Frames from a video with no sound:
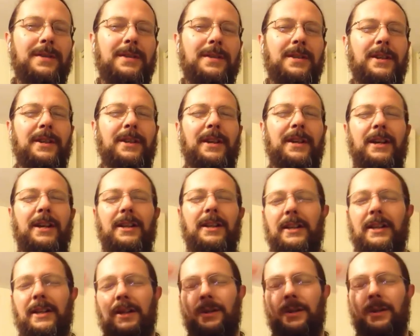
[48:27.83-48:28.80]
It's not kind
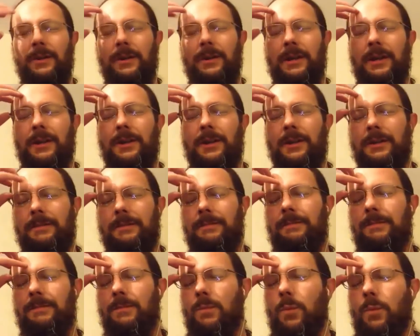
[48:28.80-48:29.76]
of like you hear
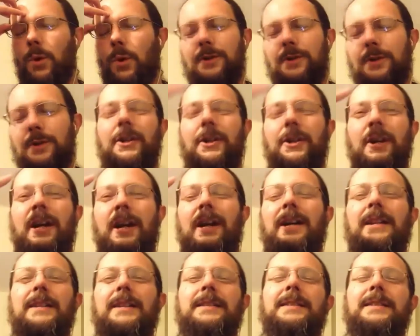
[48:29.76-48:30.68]
words in your head.